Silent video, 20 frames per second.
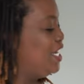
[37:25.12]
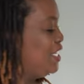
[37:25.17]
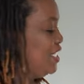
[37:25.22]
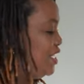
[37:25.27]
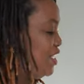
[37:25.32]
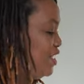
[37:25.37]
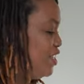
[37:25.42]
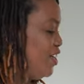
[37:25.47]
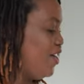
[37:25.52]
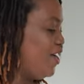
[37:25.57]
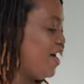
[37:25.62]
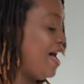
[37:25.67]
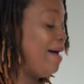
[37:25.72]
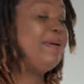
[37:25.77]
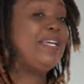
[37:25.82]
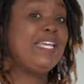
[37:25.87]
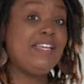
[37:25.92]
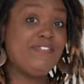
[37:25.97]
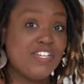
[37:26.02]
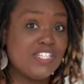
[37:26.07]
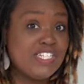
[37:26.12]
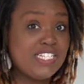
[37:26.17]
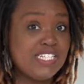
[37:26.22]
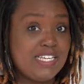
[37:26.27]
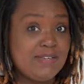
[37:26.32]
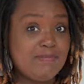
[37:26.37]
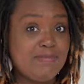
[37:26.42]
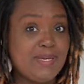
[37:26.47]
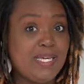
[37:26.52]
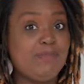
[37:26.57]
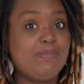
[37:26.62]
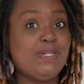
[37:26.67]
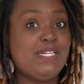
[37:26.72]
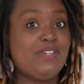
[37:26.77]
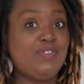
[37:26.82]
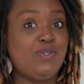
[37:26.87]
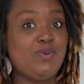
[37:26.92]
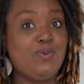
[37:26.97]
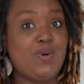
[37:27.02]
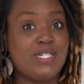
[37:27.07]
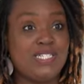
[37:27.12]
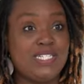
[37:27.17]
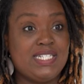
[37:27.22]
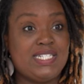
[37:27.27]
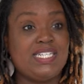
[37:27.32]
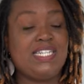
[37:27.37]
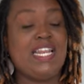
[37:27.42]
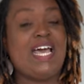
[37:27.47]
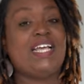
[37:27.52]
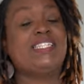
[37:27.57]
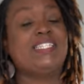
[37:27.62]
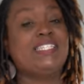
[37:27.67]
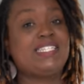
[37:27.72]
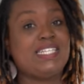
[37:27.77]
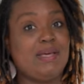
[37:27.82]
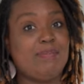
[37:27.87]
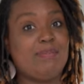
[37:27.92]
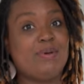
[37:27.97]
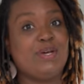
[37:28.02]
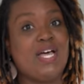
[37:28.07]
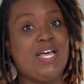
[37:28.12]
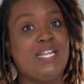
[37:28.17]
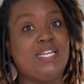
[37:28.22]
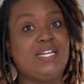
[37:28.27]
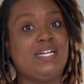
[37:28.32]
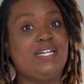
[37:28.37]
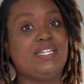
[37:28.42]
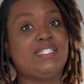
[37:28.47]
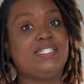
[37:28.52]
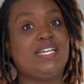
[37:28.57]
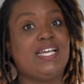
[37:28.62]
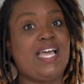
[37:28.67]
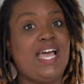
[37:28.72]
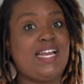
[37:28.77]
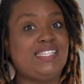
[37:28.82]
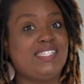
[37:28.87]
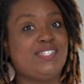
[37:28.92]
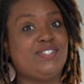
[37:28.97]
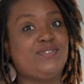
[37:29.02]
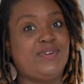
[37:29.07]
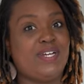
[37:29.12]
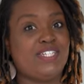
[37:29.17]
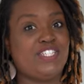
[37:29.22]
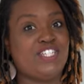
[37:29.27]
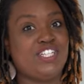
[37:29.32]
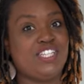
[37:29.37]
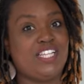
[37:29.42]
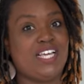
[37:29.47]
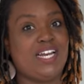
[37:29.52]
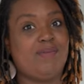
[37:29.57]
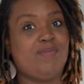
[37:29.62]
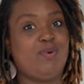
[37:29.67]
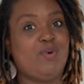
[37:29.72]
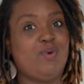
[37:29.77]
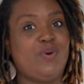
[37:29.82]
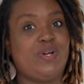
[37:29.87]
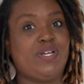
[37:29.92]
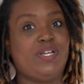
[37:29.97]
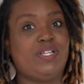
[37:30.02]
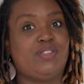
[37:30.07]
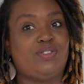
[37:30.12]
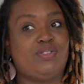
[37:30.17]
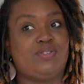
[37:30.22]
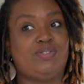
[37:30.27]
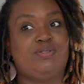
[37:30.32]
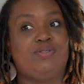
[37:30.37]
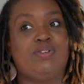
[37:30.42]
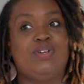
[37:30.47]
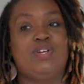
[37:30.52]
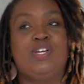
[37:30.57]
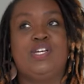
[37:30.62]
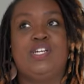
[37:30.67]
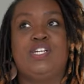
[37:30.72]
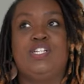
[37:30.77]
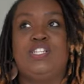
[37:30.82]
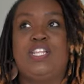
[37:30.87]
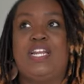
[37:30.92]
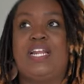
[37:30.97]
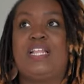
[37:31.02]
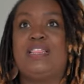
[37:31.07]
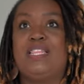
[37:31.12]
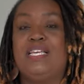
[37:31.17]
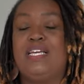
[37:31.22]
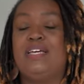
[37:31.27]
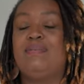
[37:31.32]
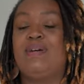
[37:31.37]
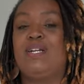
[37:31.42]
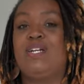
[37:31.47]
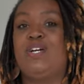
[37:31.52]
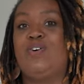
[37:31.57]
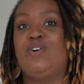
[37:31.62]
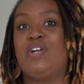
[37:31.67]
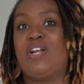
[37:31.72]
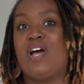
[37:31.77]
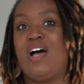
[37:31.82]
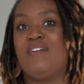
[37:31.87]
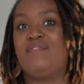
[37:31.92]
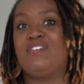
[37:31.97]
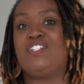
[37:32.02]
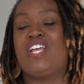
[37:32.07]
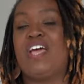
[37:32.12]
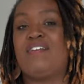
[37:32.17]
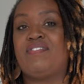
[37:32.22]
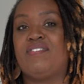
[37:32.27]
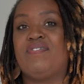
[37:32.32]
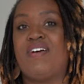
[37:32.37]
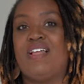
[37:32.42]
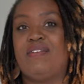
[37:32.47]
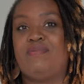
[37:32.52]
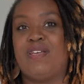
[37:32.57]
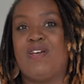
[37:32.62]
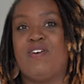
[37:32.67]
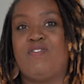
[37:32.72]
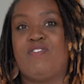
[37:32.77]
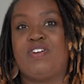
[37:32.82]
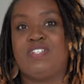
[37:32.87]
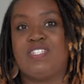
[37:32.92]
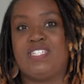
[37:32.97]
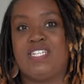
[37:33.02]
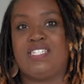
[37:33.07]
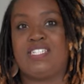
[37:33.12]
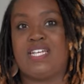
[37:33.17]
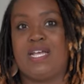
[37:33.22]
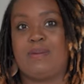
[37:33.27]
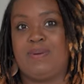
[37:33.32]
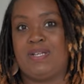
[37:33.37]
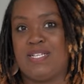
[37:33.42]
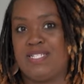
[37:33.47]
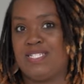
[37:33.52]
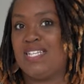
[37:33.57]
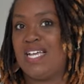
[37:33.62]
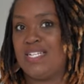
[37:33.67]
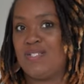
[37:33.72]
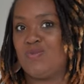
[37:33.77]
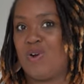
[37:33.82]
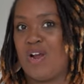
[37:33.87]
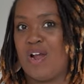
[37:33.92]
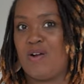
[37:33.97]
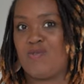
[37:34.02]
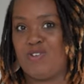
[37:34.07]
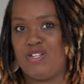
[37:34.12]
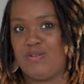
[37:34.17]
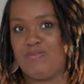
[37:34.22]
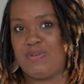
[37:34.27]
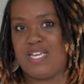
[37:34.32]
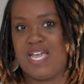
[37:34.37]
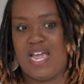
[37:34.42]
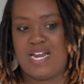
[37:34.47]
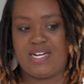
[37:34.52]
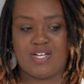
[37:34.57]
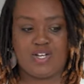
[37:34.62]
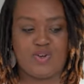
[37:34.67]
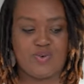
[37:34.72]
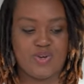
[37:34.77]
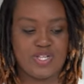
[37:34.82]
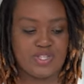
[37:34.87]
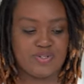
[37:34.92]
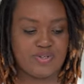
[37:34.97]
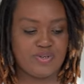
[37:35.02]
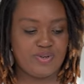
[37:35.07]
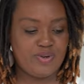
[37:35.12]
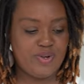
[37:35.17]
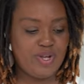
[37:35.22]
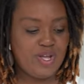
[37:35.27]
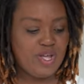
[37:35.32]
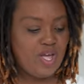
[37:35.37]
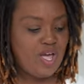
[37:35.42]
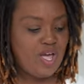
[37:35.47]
so I'm gonna give you a sneak peek, but if you wanna see like the sample colors and kind of the direction that I'm going, that I think I'm gonna go in the office, you have to follow me over on TikTok because that's where I'll really be kind of going through